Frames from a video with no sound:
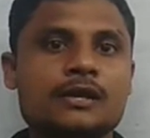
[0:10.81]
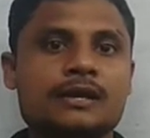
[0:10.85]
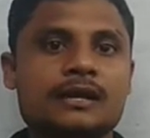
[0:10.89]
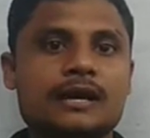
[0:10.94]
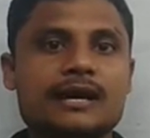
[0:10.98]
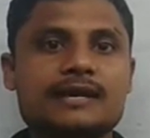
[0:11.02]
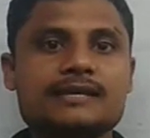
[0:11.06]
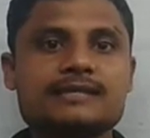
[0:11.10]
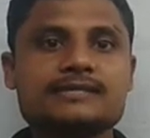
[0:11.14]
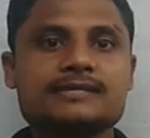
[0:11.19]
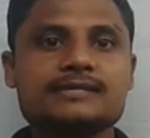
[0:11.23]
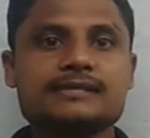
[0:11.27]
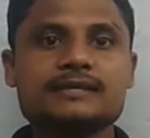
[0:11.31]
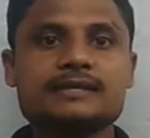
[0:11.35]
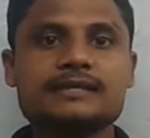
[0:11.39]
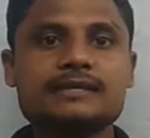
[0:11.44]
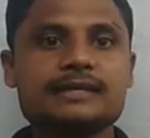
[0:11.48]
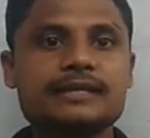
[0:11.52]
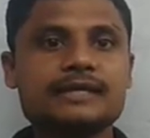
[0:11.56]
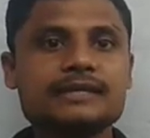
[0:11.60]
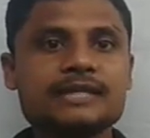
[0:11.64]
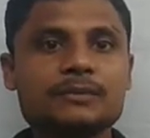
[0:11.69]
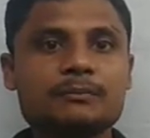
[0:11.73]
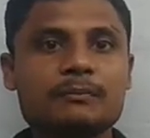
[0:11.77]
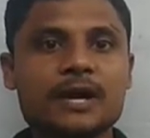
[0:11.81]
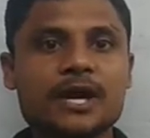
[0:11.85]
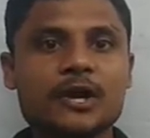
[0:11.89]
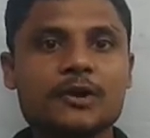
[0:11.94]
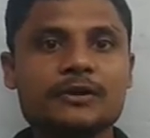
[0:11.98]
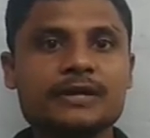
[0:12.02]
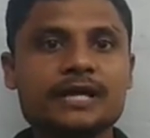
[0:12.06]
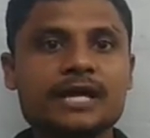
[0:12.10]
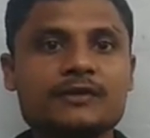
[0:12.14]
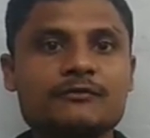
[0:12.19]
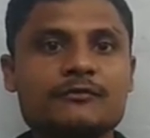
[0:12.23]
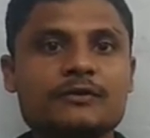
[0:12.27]
Guys, in the
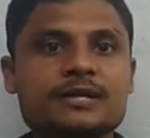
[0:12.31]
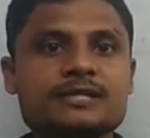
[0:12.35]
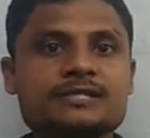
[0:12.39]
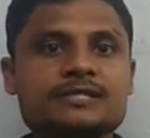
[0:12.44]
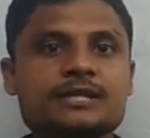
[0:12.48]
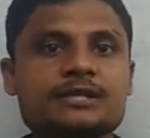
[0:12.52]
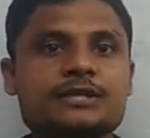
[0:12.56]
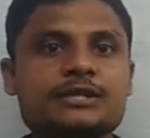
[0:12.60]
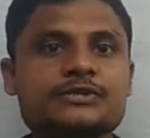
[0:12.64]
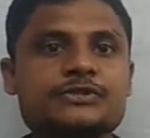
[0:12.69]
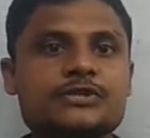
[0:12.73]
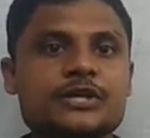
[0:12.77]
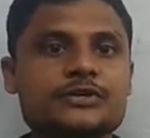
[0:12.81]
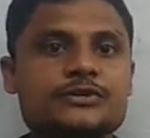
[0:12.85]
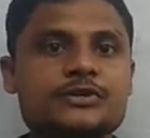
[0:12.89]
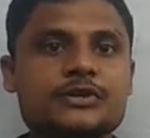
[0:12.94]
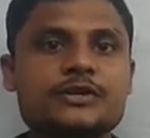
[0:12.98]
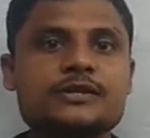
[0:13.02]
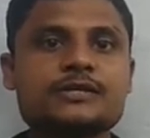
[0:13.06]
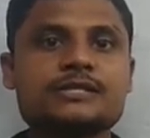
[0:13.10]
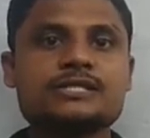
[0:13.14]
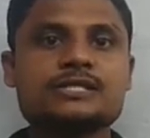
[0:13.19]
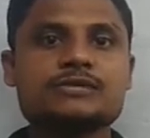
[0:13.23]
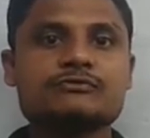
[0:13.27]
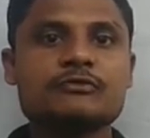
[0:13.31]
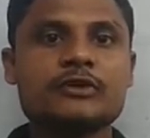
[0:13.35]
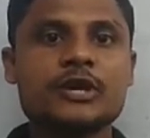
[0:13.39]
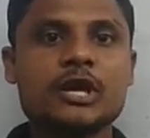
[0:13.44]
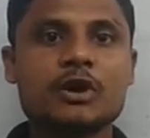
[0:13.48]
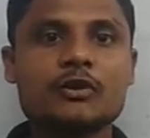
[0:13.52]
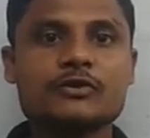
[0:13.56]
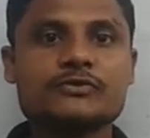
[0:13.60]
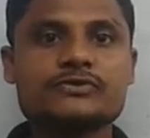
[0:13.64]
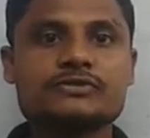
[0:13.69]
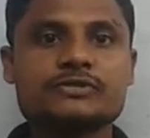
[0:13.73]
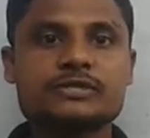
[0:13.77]
biodiversity sessions, we
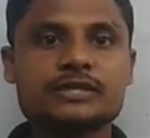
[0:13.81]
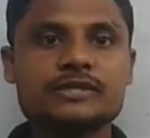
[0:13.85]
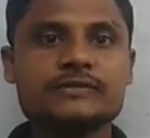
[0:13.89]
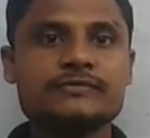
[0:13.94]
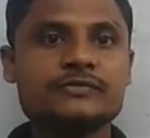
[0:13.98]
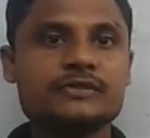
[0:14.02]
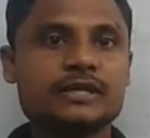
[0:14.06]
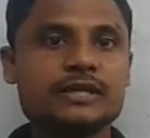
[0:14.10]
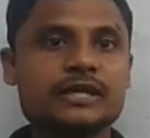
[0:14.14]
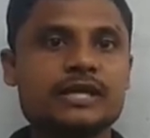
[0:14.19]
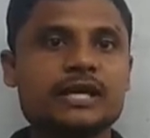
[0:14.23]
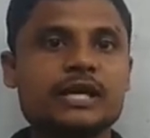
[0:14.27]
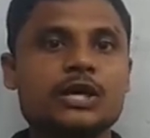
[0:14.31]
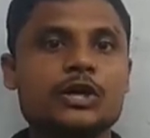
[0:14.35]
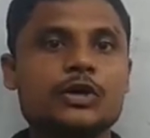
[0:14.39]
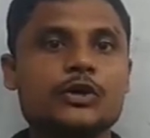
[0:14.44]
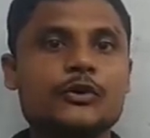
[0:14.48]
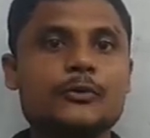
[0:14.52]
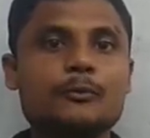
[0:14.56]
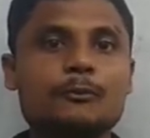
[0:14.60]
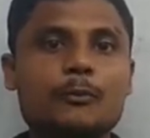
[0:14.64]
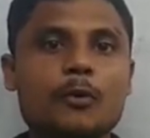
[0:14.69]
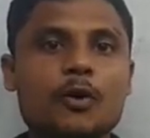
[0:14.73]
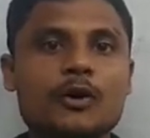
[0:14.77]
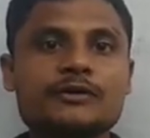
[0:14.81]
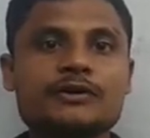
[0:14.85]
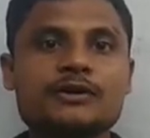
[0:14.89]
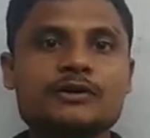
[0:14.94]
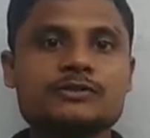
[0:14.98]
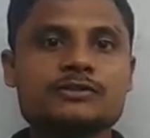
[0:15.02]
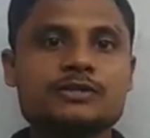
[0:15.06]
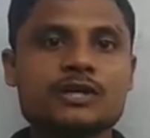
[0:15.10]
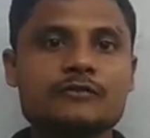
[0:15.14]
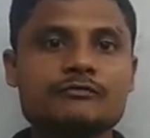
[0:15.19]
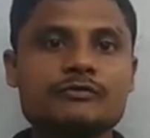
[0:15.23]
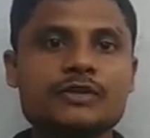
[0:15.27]
have seen the
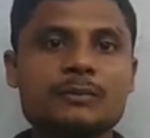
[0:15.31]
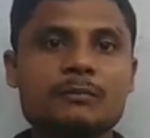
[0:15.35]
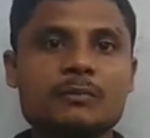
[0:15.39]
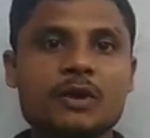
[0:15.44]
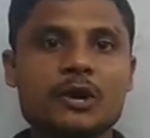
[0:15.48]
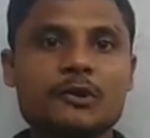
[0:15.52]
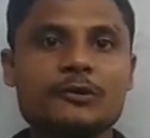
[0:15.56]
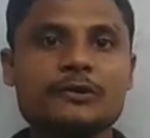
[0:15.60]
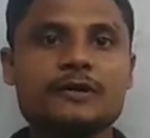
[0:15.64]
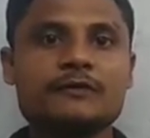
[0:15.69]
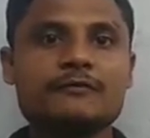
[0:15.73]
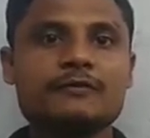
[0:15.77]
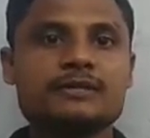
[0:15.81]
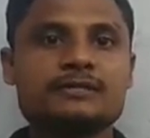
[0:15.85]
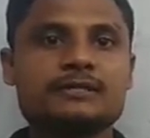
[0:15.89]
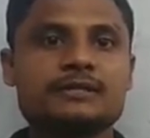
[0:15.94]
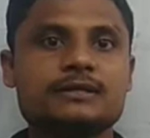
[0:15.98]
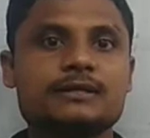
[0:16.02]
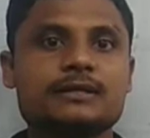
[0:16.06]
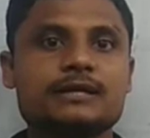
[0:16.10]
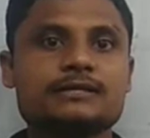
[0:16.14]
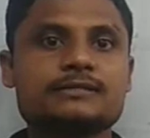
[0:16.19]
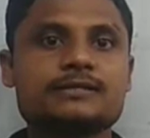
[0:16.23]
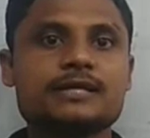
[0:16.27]
importance of the biodiversity.